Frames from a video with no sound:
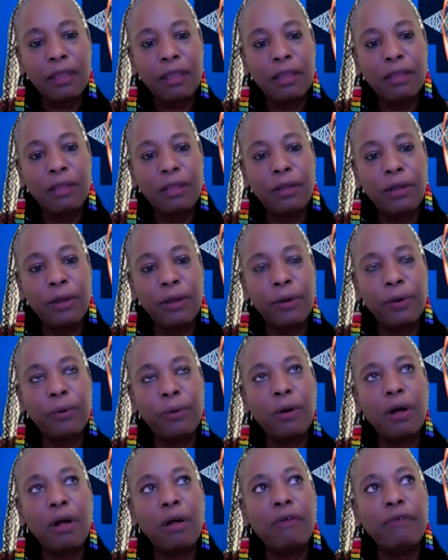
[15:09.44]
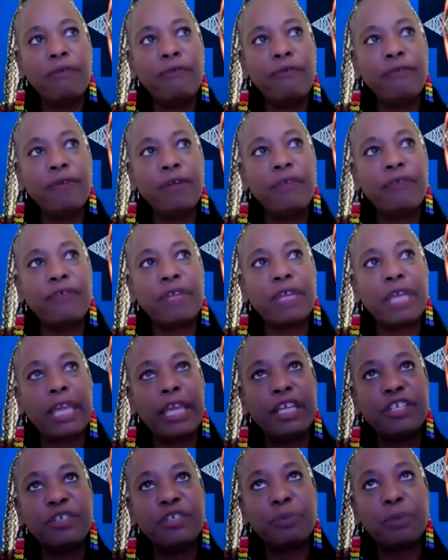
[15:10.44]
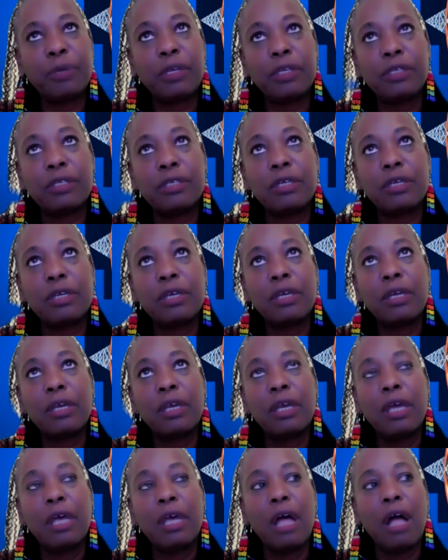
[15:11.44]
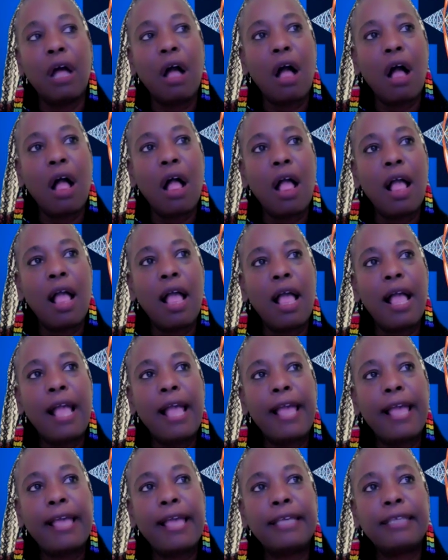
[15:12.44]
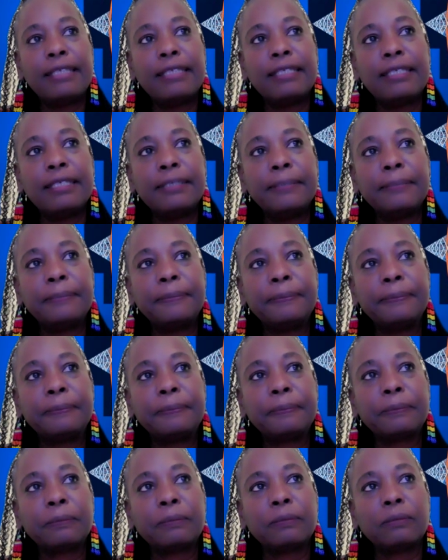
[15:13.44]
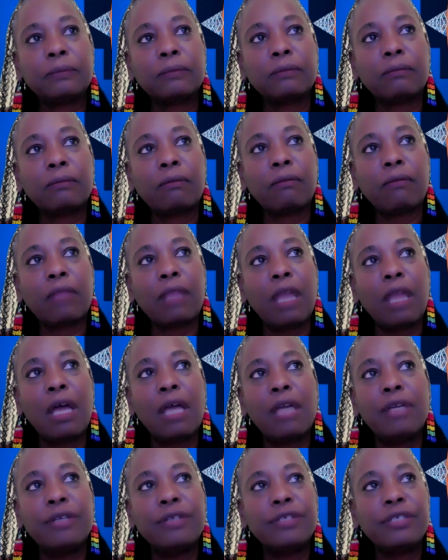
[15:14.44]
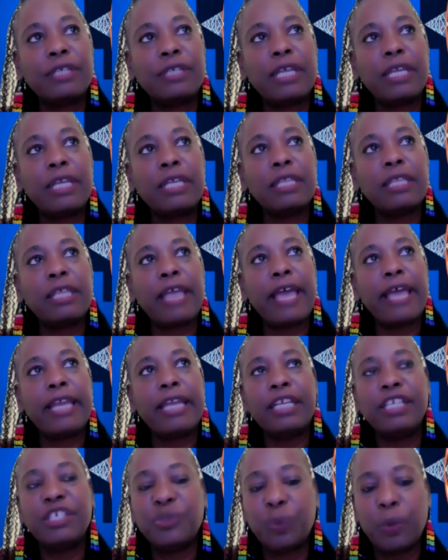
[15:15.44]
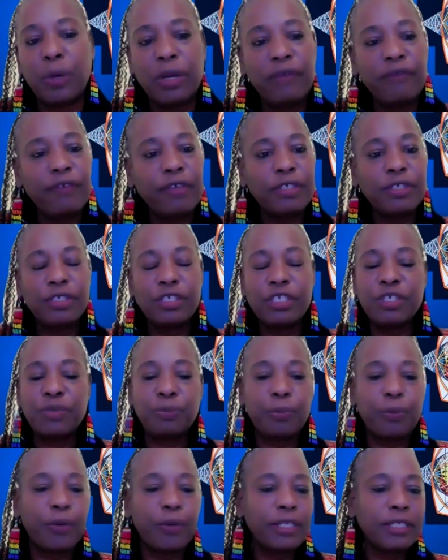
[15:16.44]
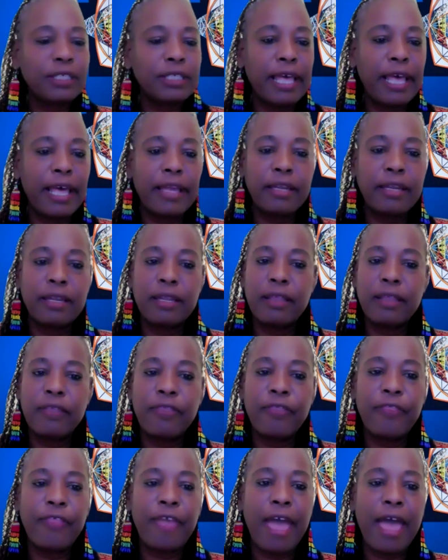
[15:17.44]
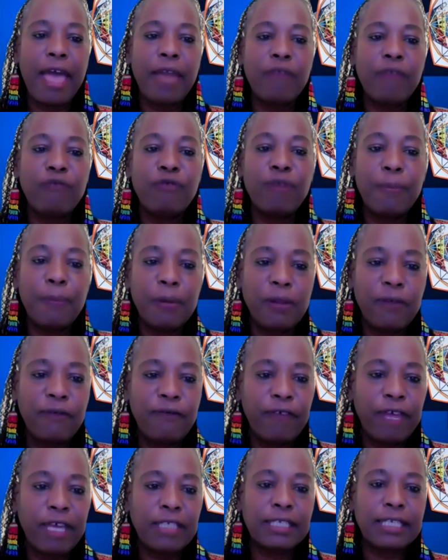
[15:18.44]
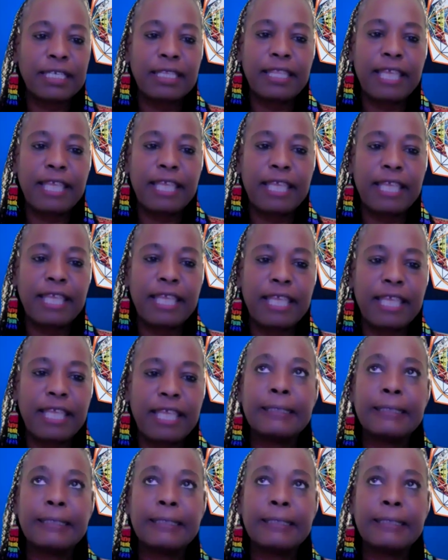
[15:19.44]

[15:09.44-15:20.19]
of engagement, and understanding that each one of us just brings that ripple effect and that